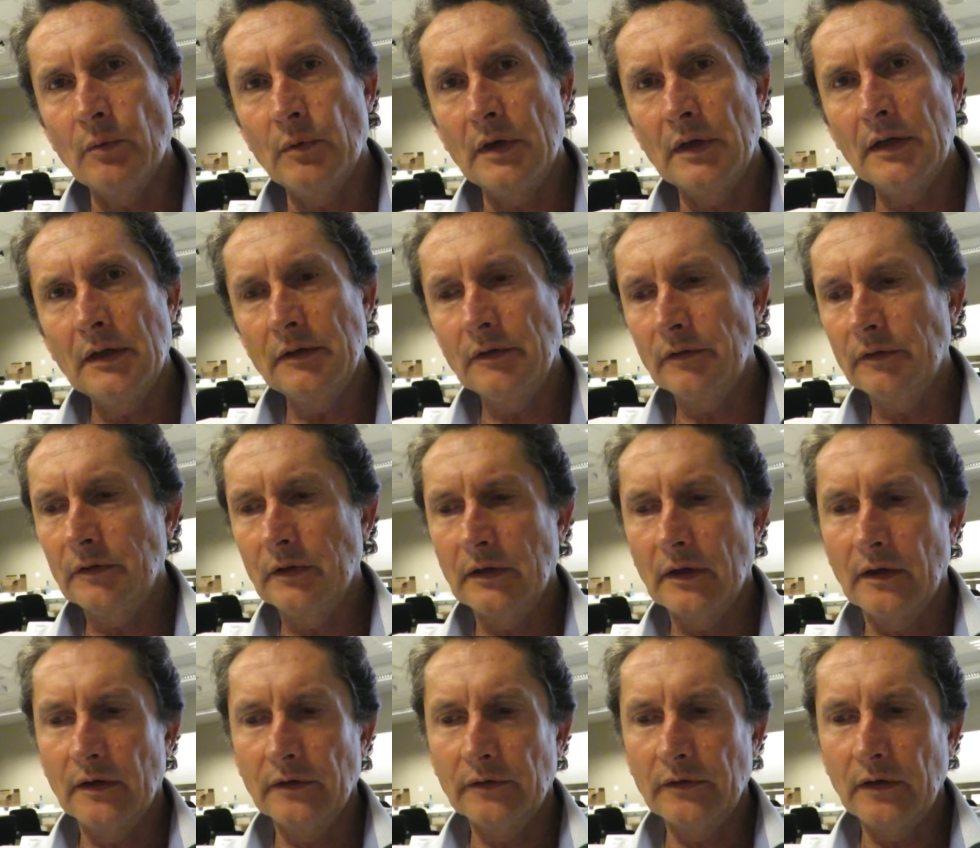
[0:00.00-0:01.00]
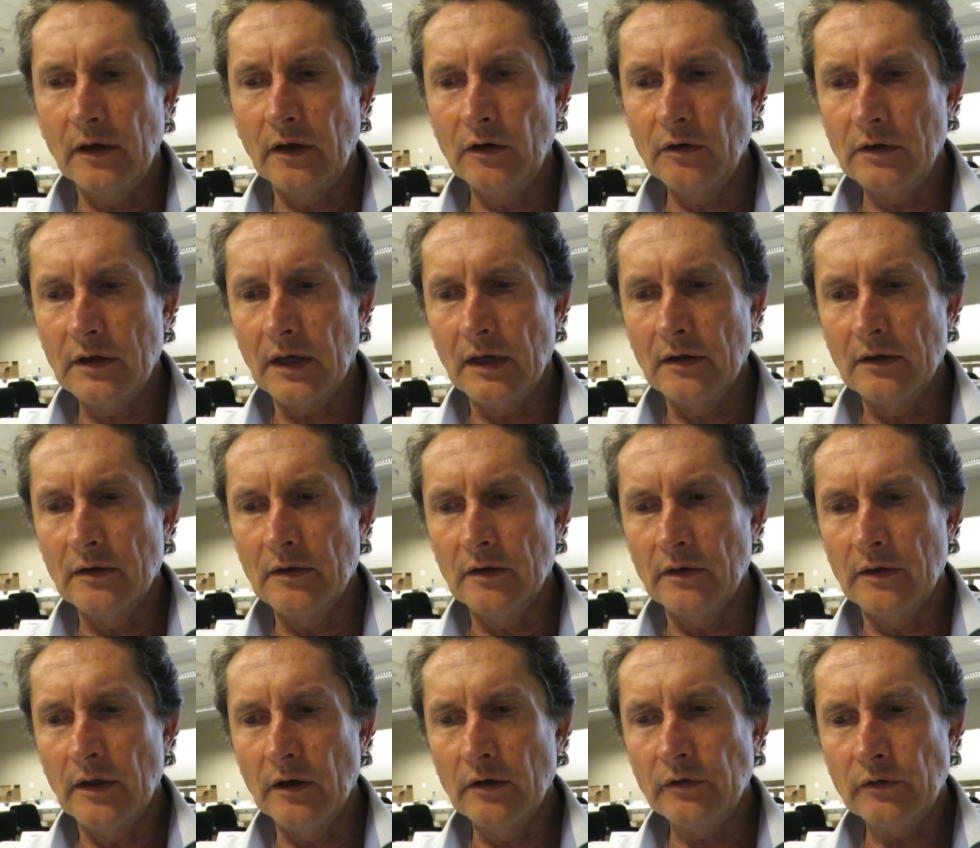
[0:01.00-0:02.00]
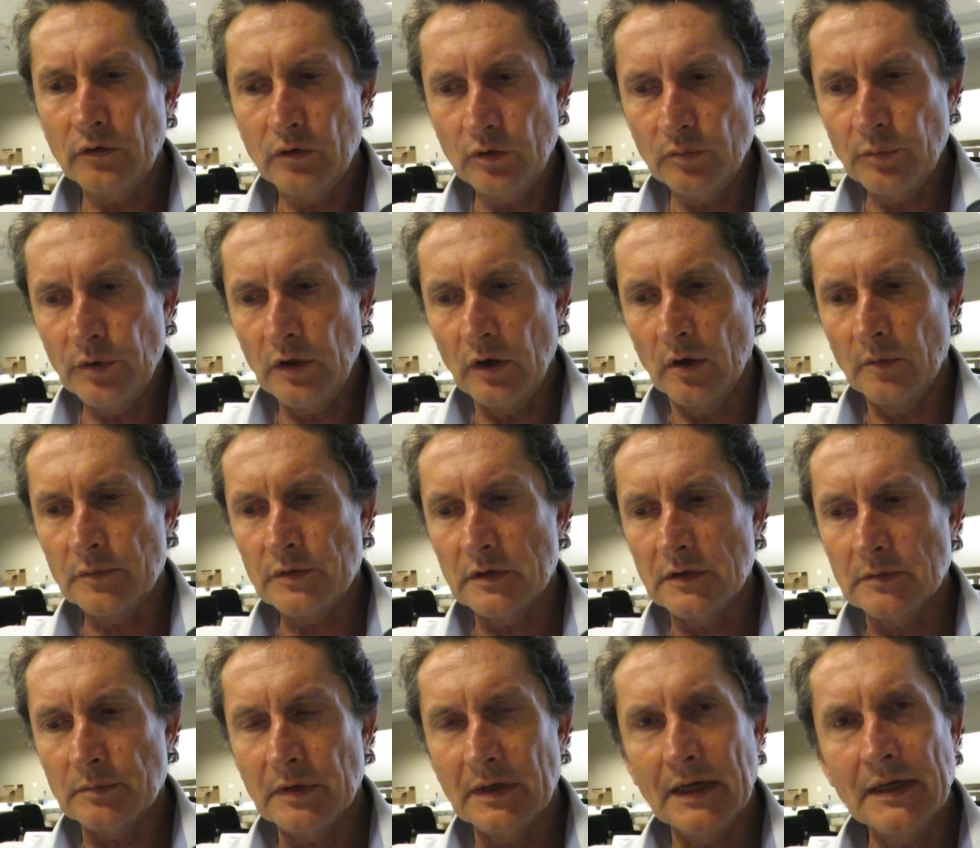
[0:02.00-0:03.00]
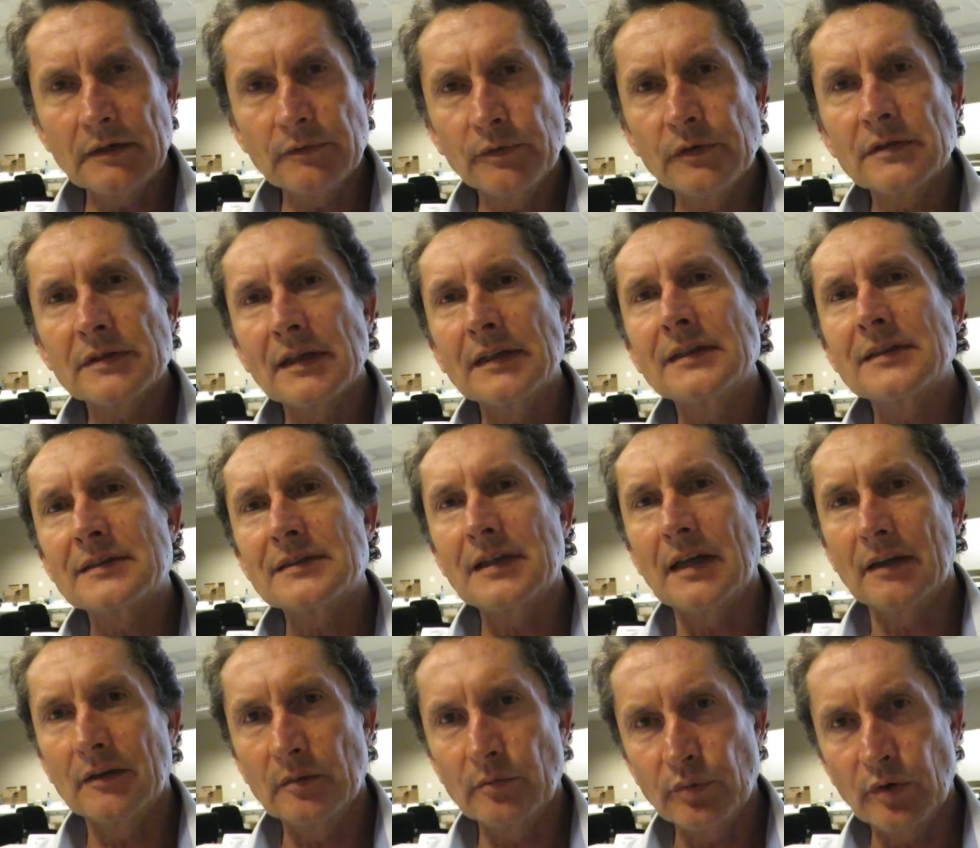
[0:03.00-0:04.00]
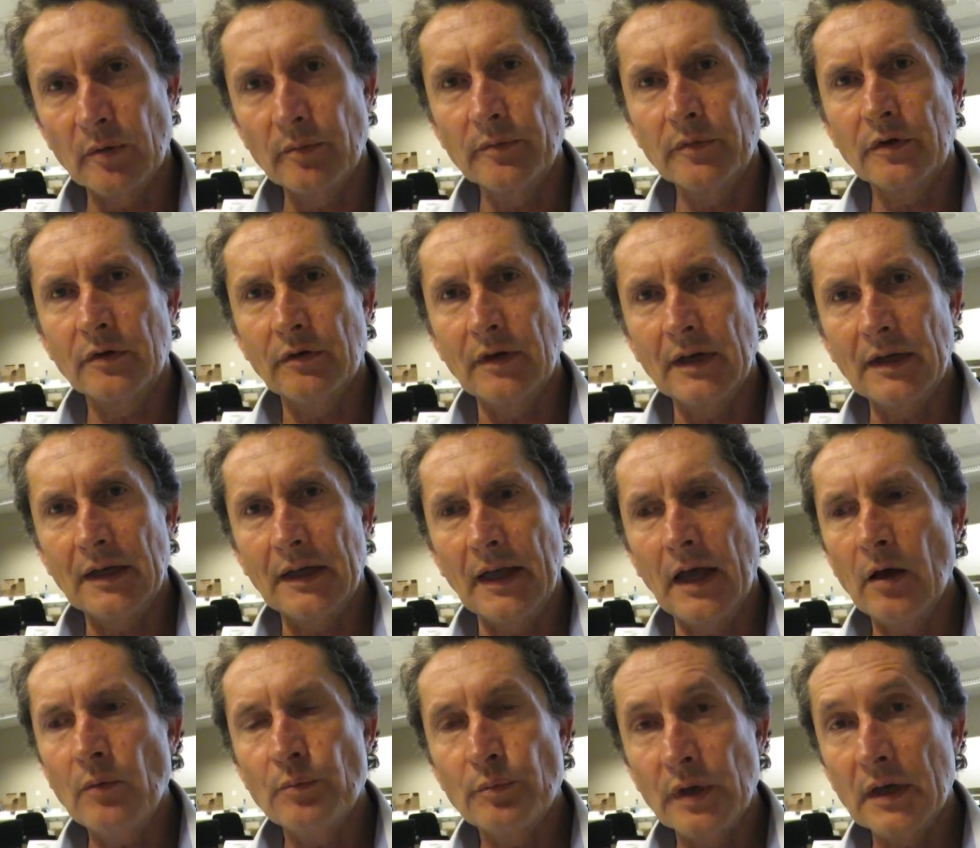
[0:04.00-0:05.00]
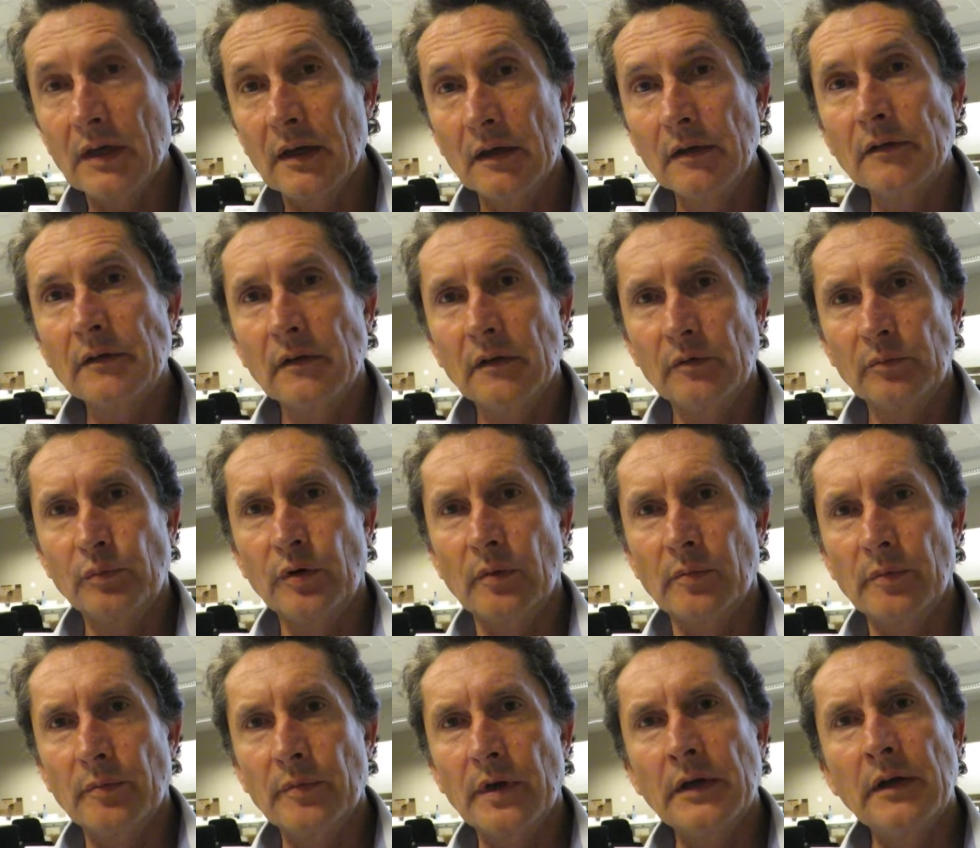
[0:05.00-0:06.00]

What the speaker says: We need to sit down and say, okay, those could be options, but let's first understand the problem correctly. How big is this problem?